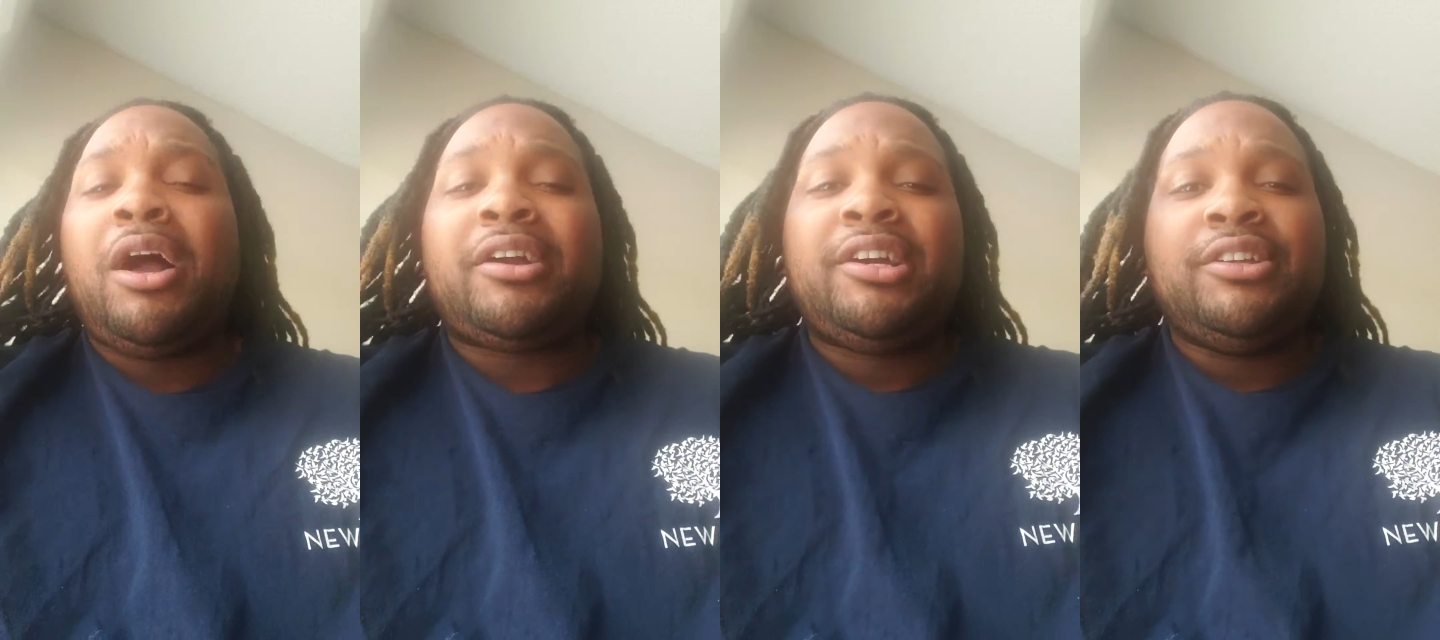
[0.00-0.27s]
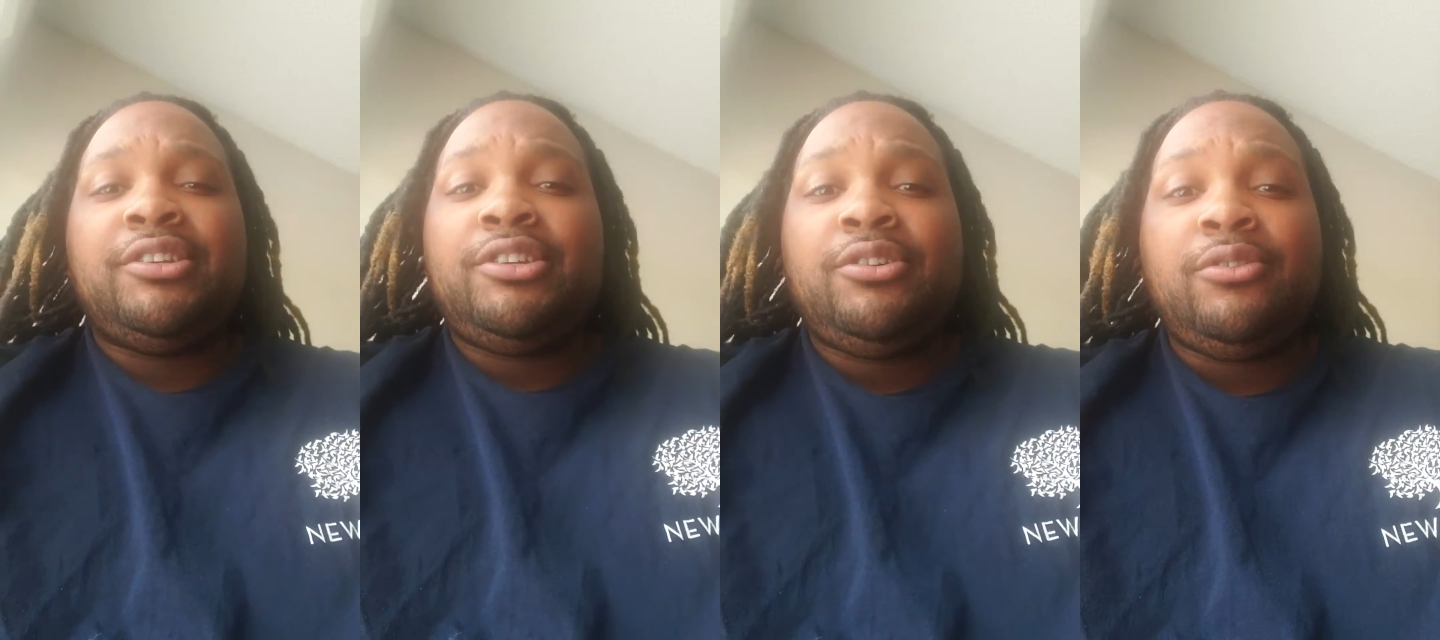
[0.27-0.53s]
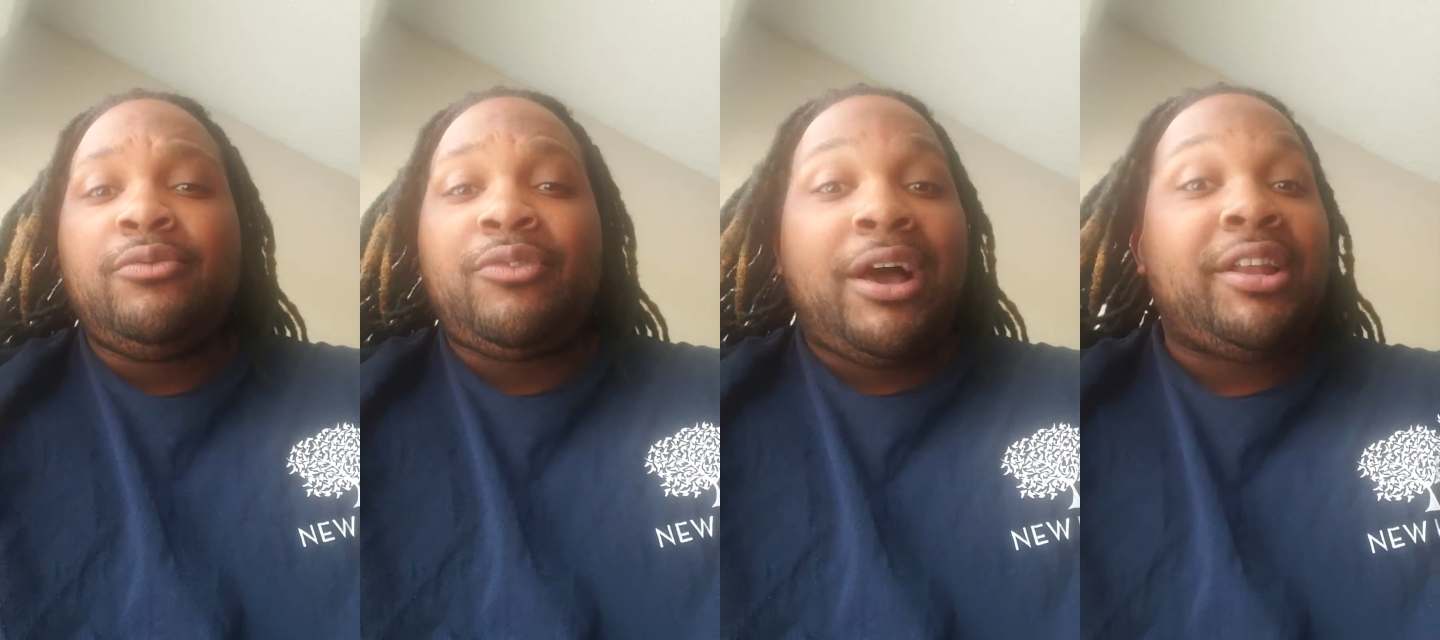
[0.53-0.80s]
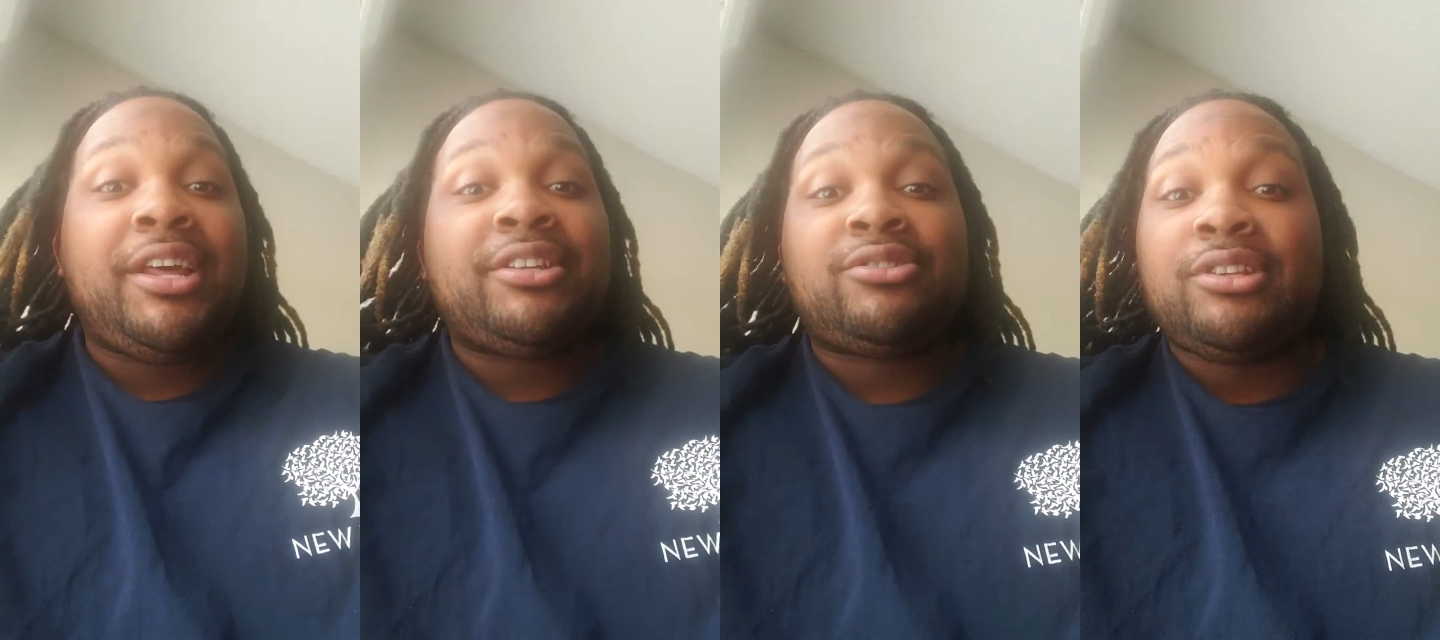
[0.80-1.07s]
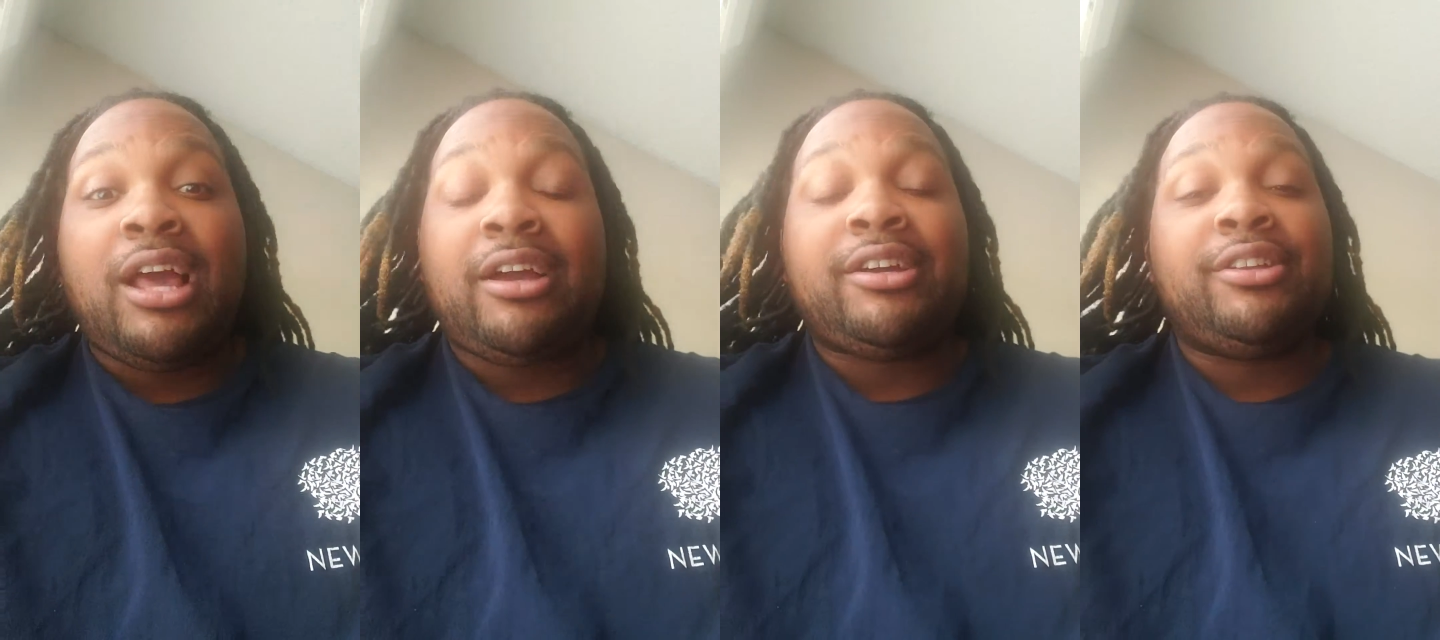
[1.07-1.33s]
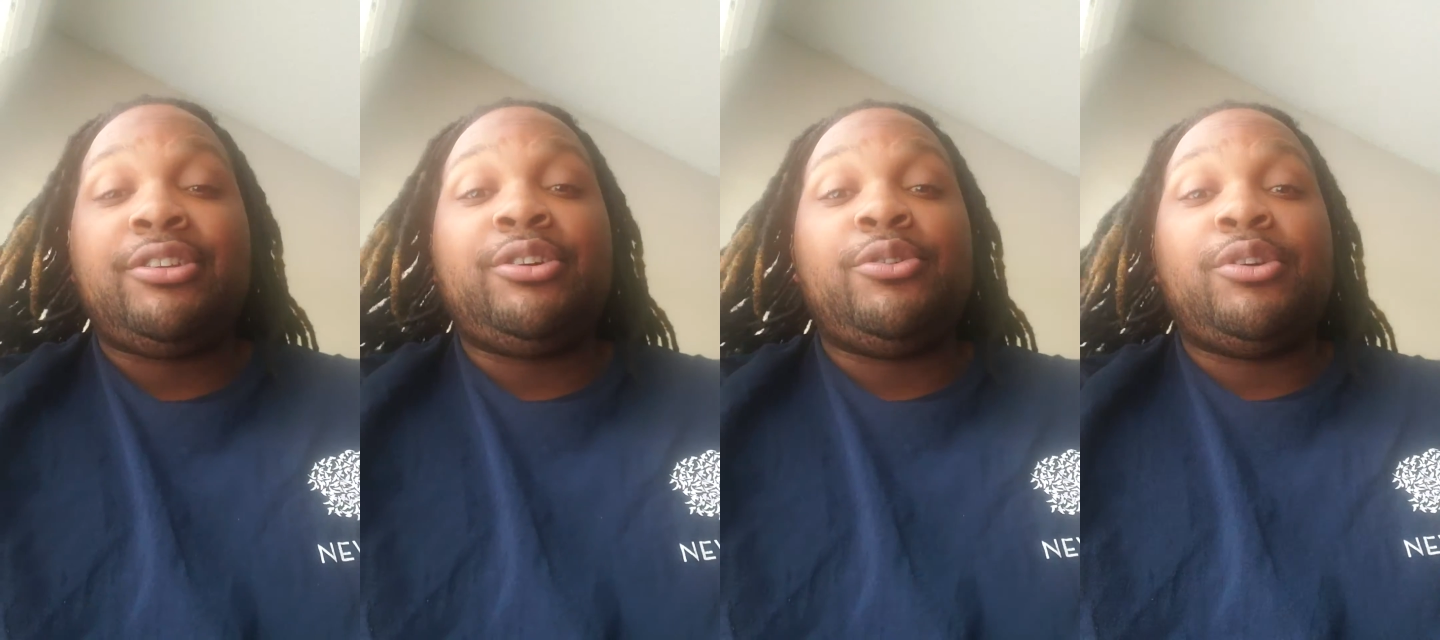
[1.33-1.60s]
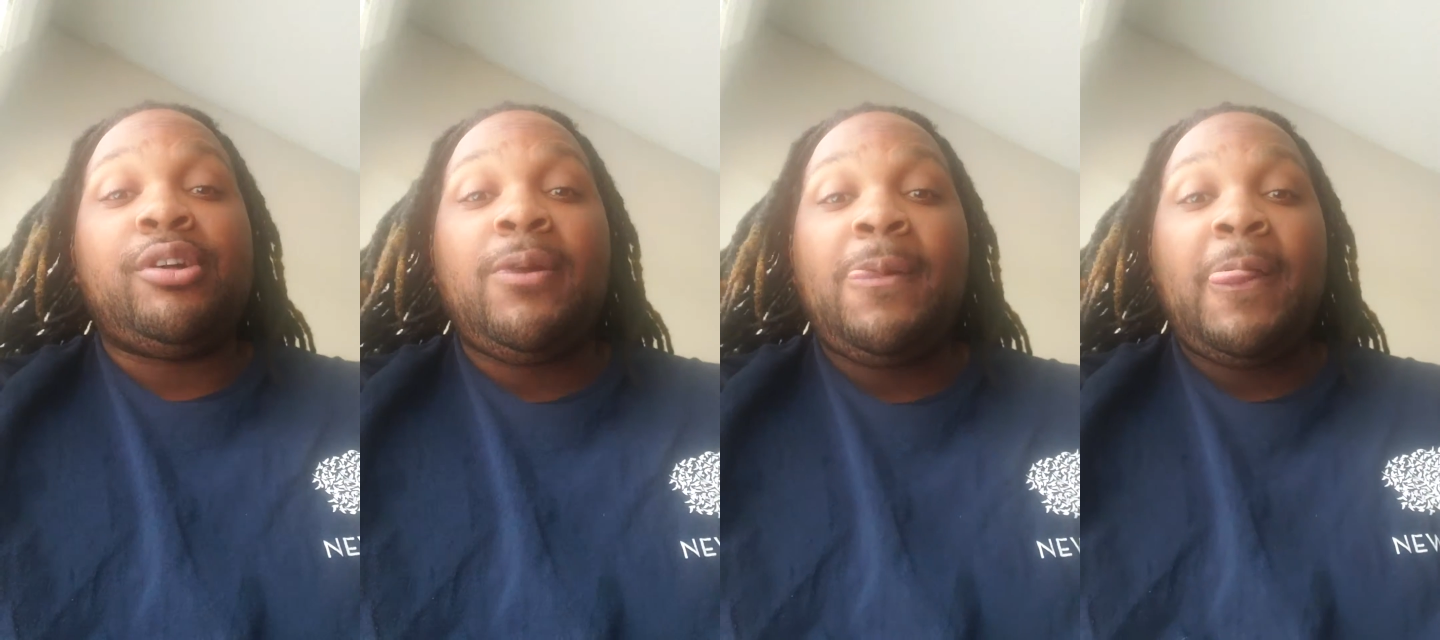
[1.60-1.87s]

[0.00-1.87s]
I couldn't do financially. I couldn't do it.